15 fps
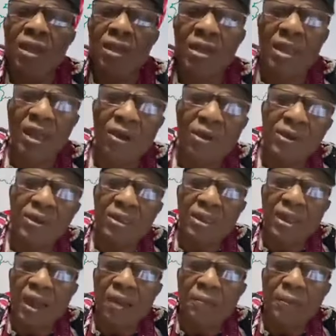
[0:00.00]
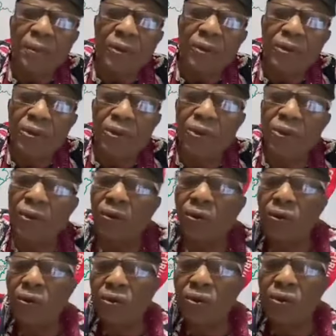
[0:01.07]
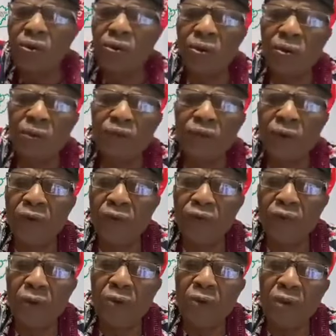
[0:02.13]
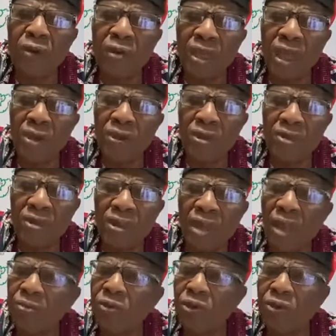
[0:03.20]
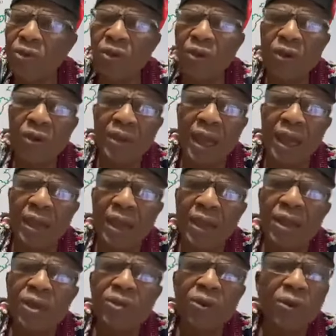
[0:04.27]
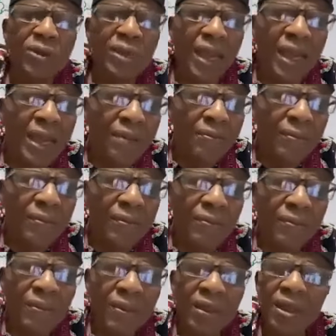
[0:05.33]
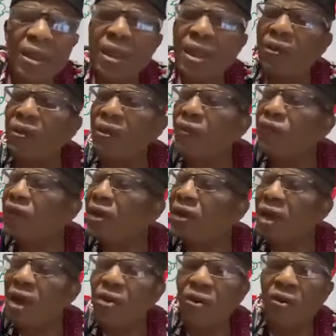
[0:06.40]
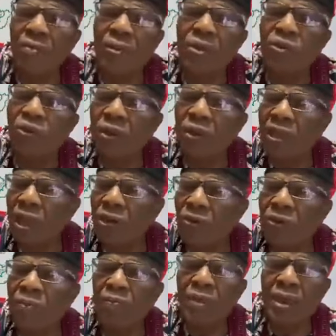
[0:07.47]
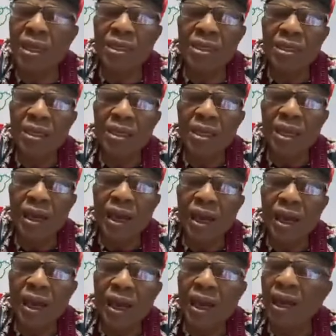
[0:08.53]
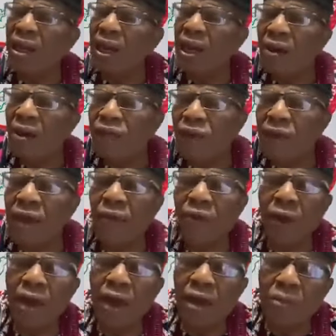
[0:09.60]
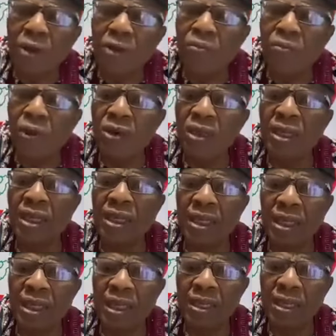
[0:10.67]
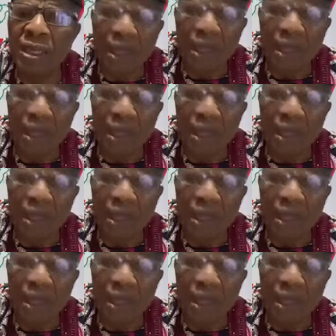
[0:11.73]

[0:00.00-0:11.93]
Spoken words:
terrorist camp from one terrorist camp to the other to tell the federal government what equipment and how much money they need.